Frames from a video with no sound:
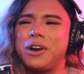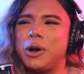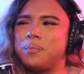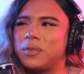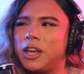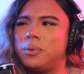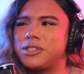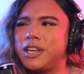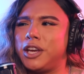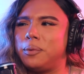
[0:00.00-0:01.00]
I don't know. It
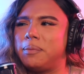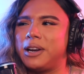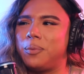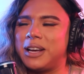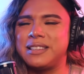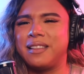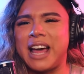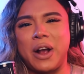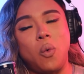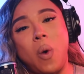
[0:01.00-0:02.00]
was cute, but it
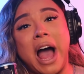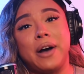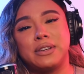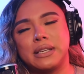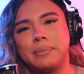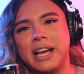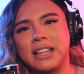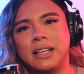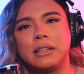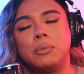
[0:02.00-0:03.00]
wasn't like, wow, to
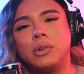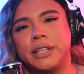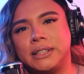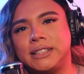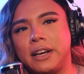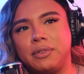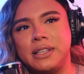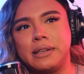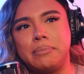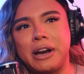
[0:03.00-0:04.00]
me. I think the Mugler's
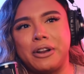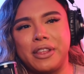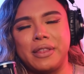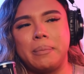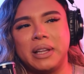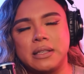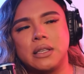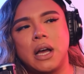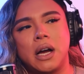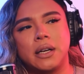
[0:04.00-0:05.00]
definitely did better than the
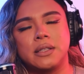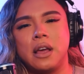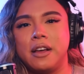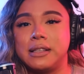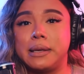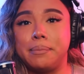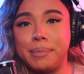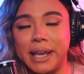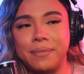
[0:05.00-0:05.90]
Balenciagas to